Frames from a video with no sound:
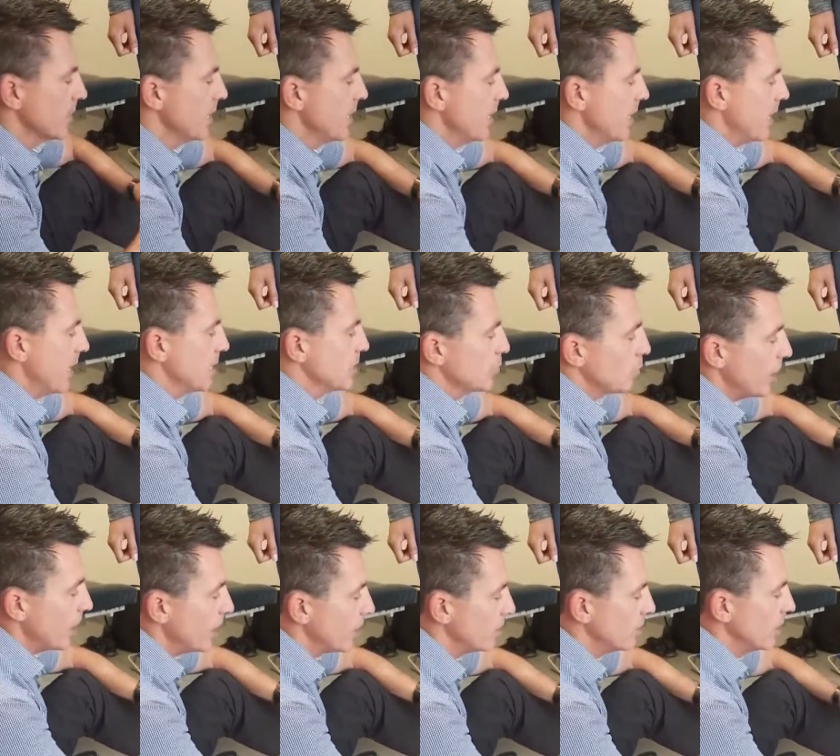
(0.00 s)
as
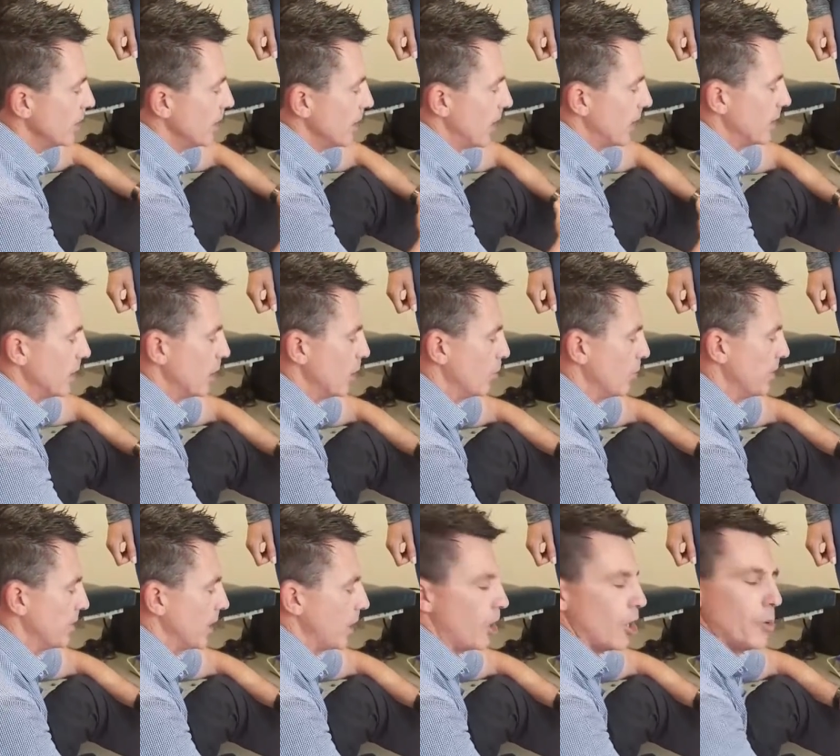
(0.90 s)
well, along with a
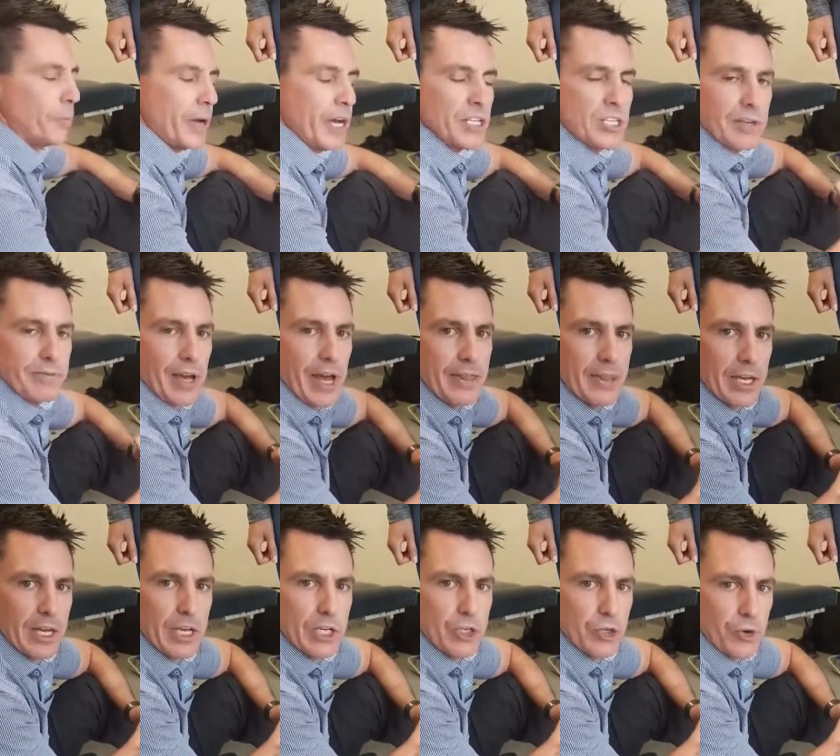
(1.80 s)
whole bunch of
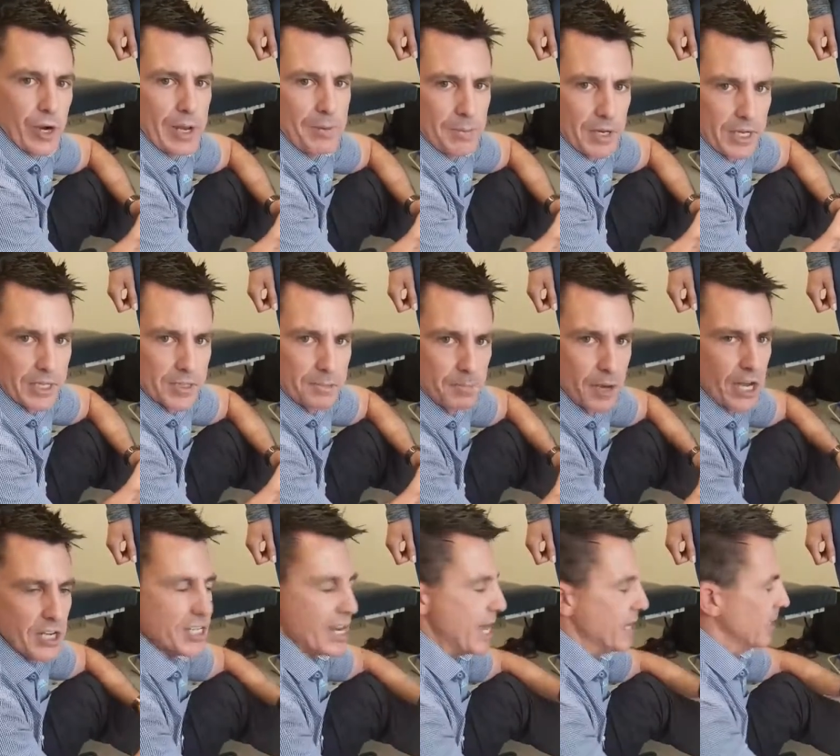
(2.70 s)
other treatment
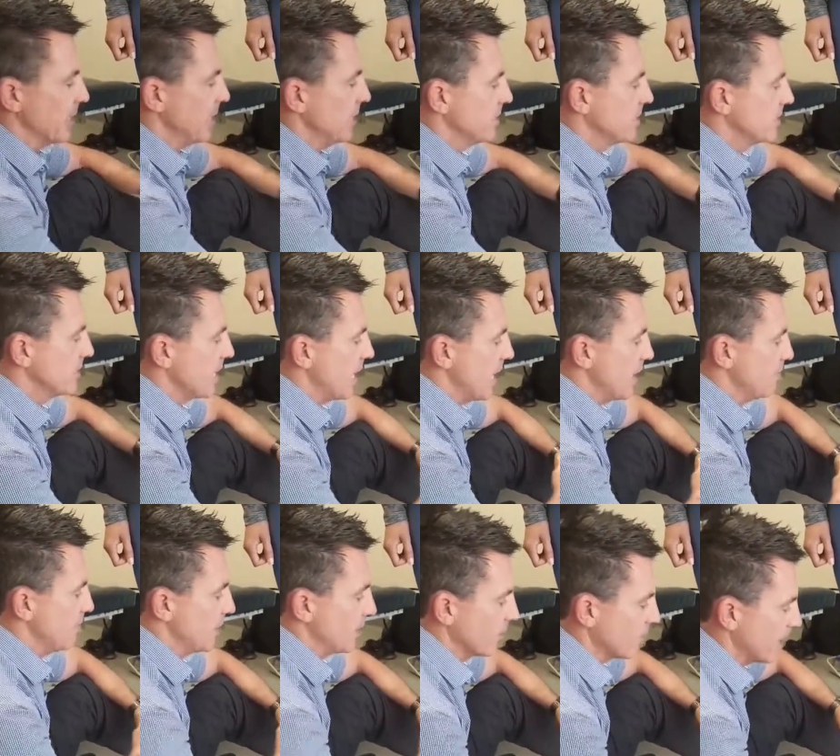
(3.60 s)
modalities that
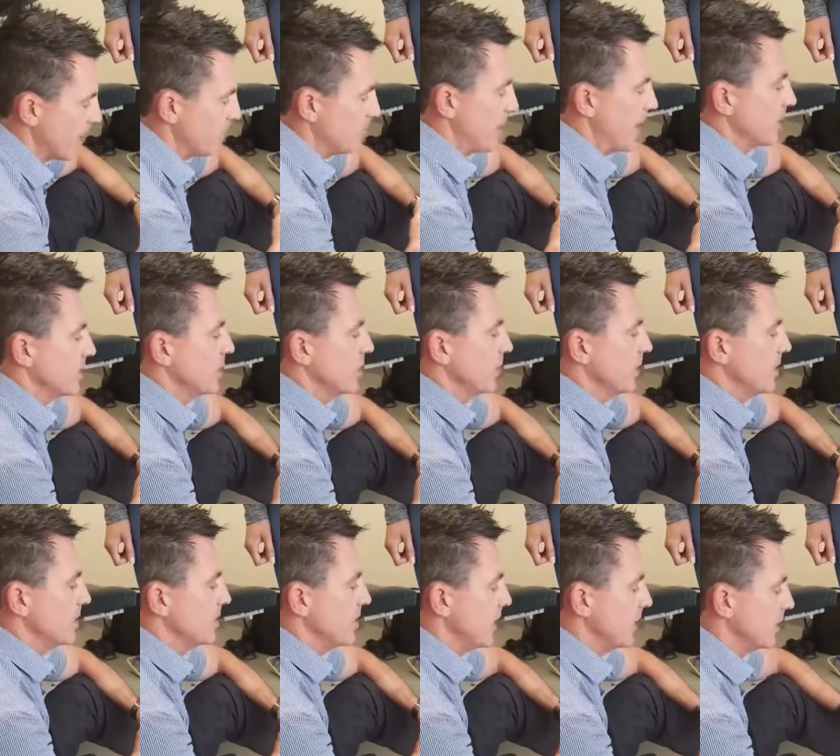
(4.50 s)
I'll come back to in a
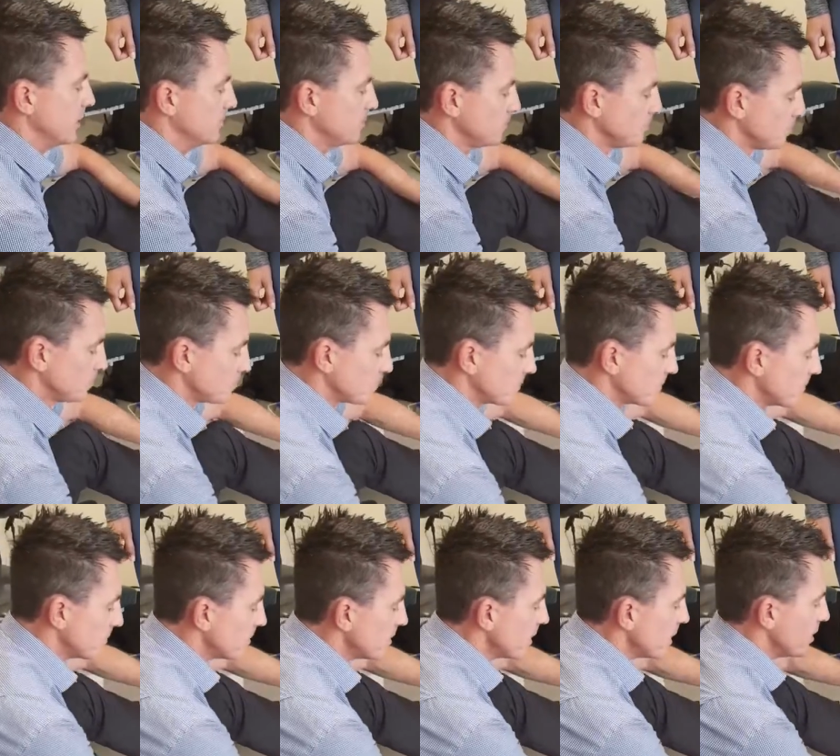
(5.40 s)
second.
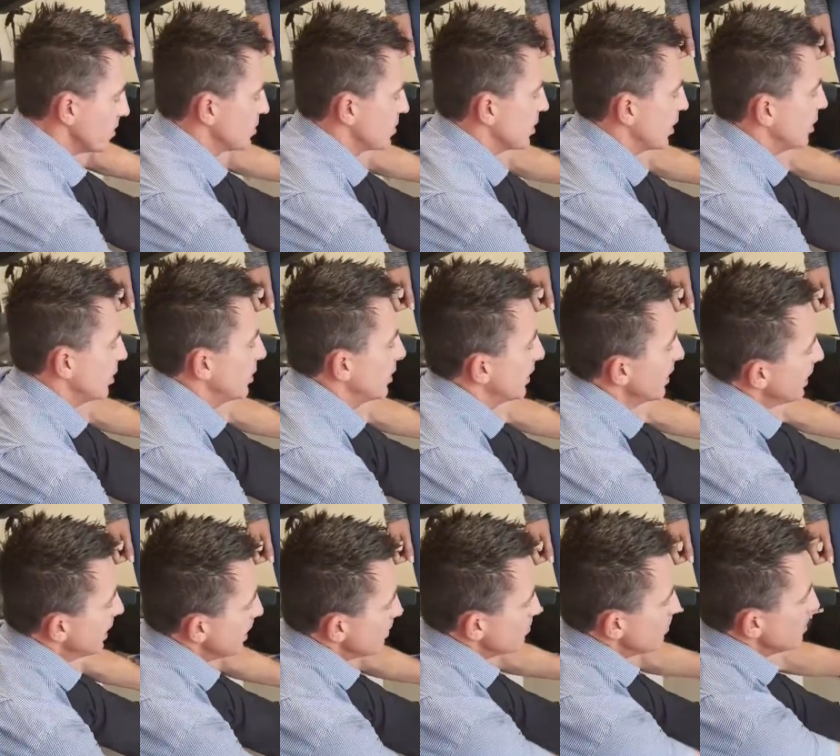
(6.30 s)
So
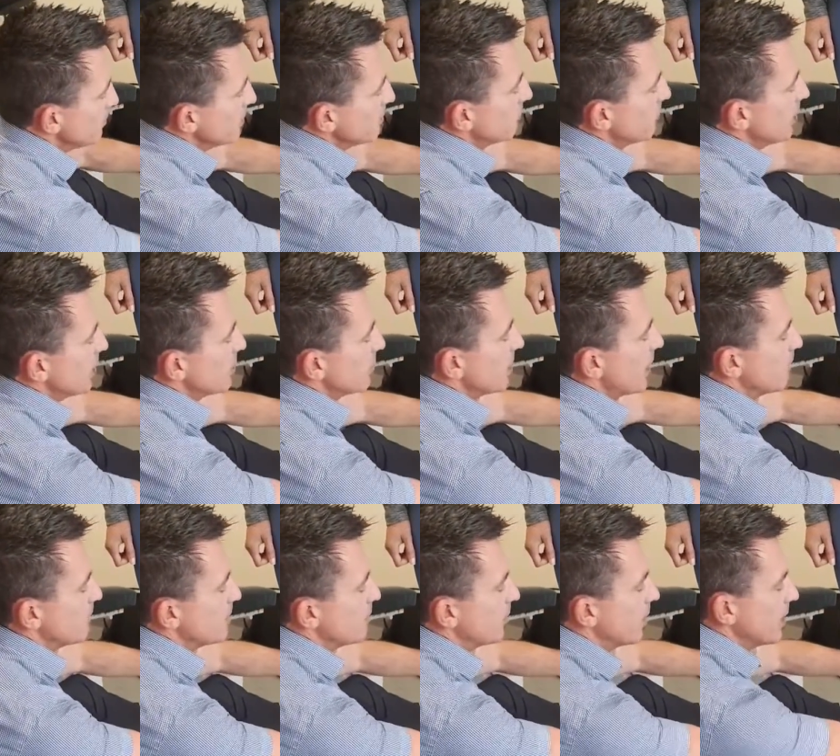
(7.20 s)
moving further up
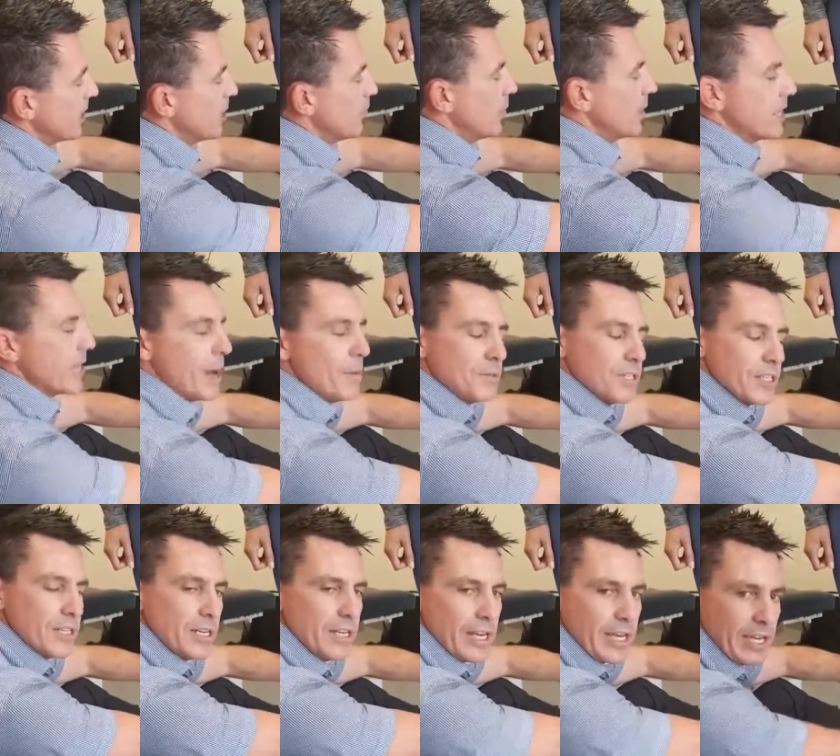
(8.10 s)
the body, we come to the
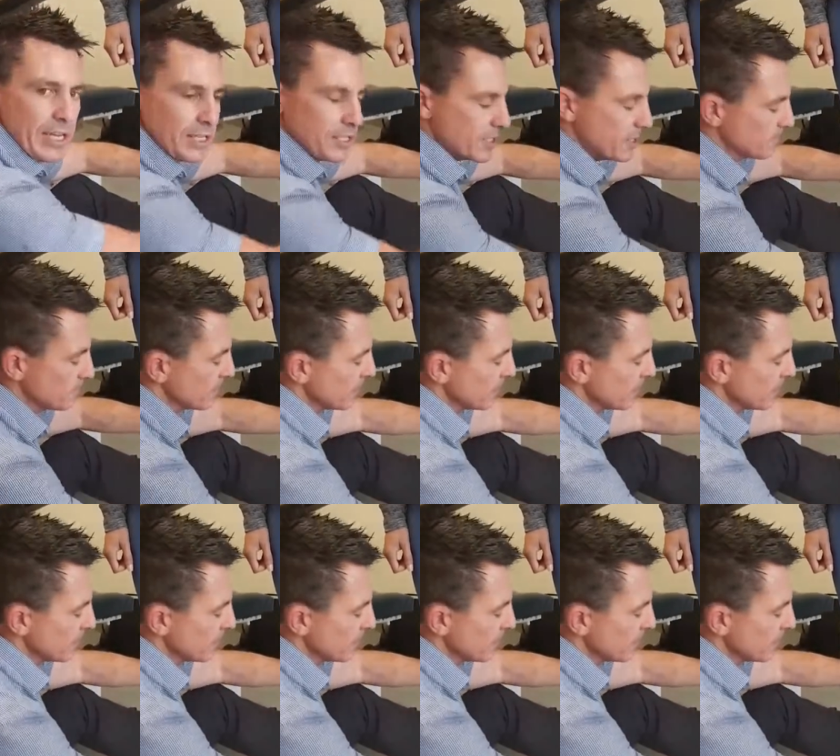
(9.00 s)
knees.